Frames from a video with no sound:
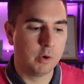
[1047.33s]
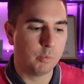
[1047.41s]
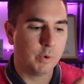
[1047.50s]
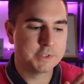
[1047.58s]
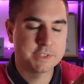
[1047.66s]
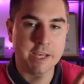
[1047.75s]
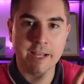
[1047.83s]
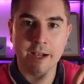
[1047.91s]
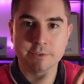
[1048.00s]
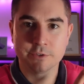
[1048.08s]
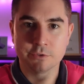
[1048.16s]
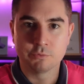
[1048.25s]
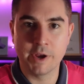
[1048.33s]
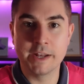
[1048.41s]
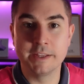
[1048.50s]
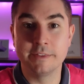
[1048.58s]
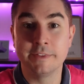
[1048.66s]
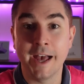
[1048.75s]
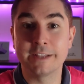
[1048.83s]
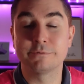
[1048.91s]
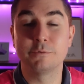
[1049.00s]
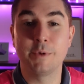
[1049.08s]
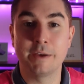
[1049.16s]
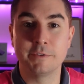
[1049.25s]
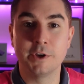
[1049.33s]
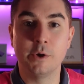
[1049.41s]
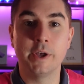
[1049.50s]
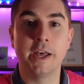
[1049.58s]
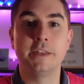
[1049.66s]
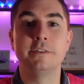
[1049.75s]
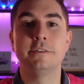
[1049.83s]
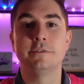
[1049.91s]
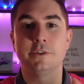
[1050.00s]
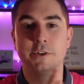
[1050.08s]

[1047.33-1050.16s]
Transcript: Once that house is ready, that's when we have to go ahead